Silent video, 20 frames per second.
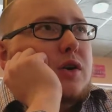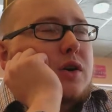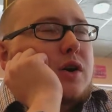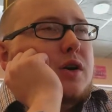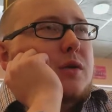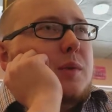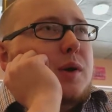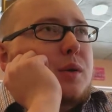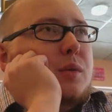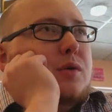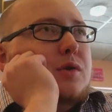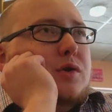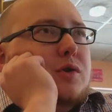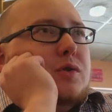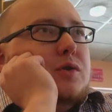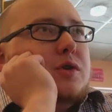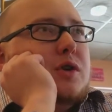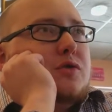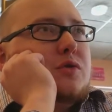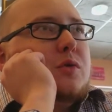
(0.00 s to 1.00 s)
You're going to be able to
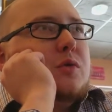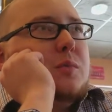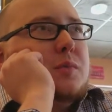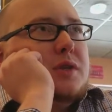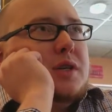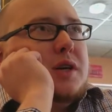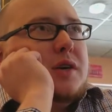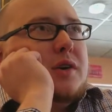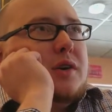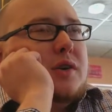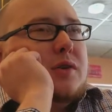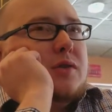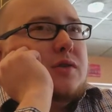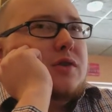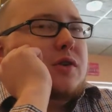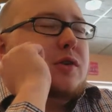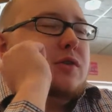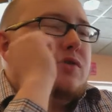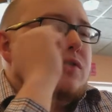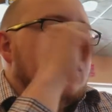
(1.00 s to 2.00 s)
do it just with
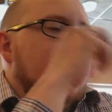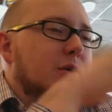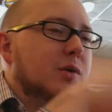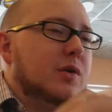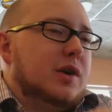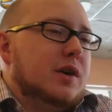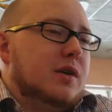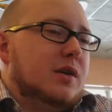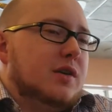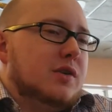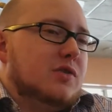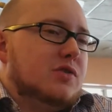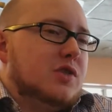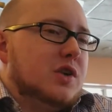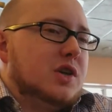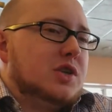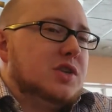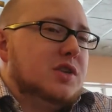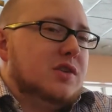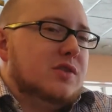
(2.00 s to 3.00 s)
materials. So
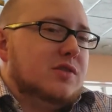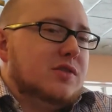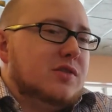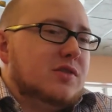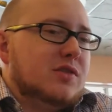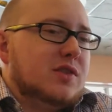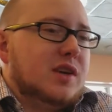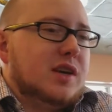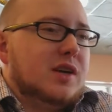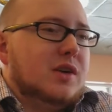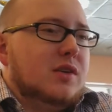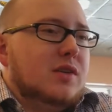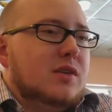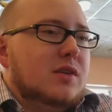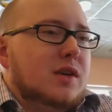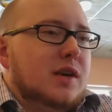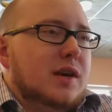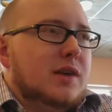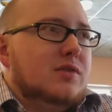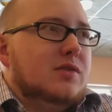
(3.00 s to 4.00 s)
construction as a
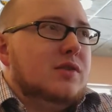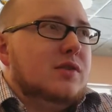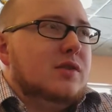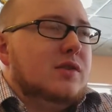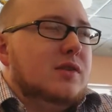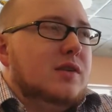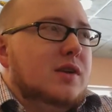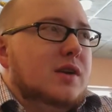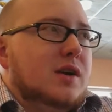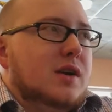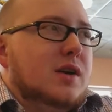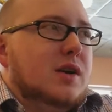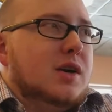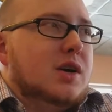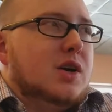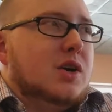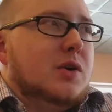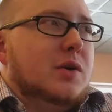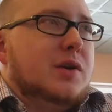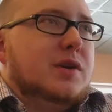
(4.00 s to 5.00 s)
skill isn't
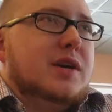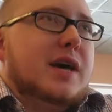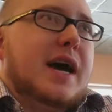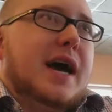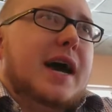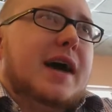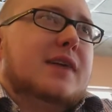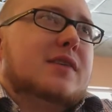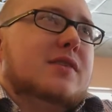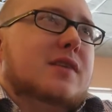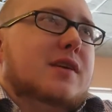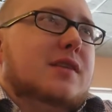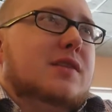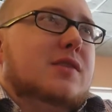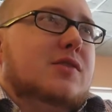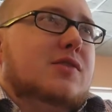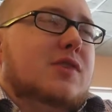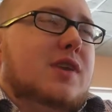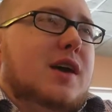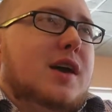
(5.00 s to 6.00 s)
going to act like
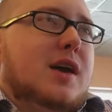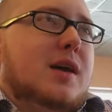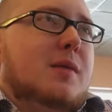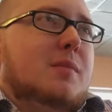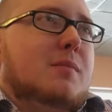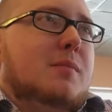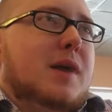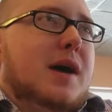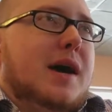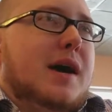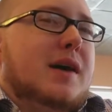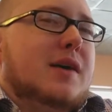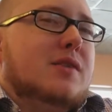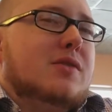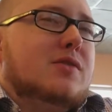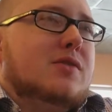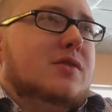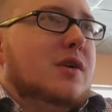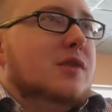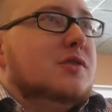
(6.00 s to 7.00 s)
the same
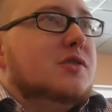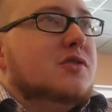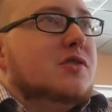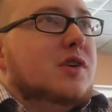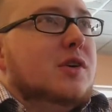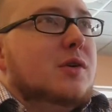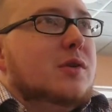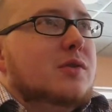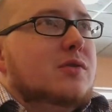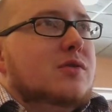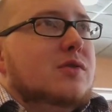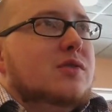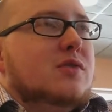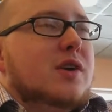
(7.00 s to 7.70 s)
as other skills.